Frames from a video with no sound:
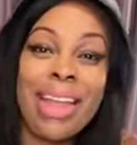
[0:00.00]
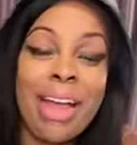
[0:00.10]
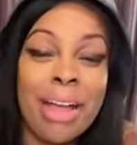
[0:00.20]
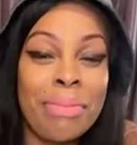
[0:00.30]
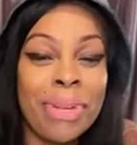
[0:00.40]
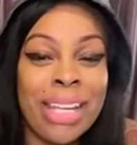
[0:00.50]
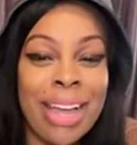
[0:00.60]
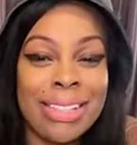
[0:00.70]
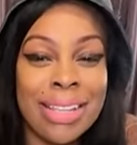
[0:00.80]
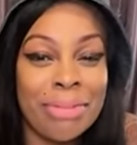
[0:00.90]
Um, but
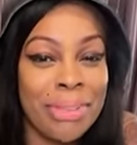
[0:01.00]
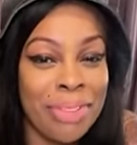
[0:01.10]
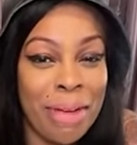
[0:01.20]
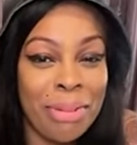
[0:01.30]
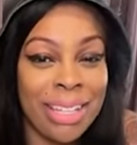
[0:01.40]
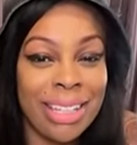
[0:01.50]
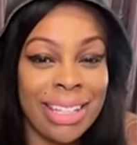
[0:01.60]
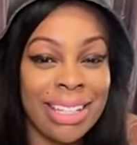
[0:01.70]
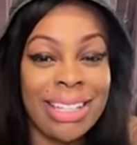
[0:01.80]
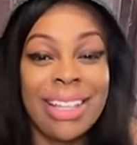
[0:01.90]
y'all tell me if y'all want
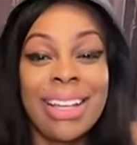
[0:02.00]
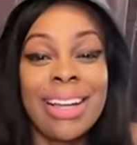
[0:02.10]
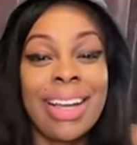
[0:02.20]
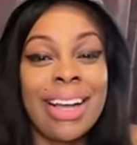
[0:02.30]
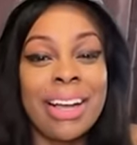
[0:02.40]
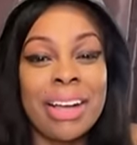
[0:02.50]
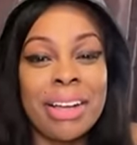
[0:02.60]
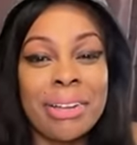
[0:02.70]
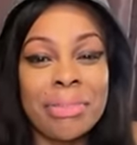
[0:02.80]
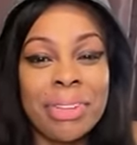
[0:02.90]
that.
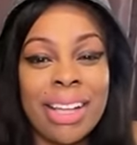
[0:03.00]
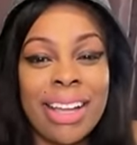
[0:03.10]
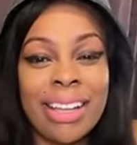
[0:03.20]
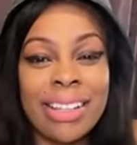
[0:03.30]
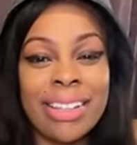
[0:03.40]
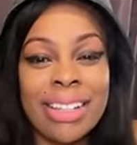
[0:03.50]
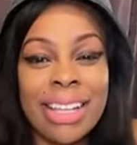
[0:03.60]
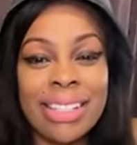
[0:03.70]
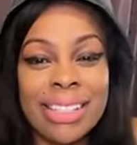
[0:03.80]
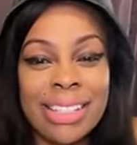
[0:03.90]
Um,
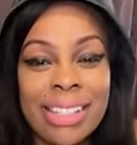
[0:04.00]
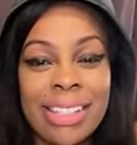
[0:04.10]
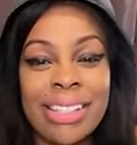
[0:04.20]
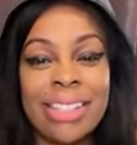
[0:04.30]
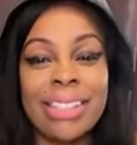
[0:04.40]
let's see.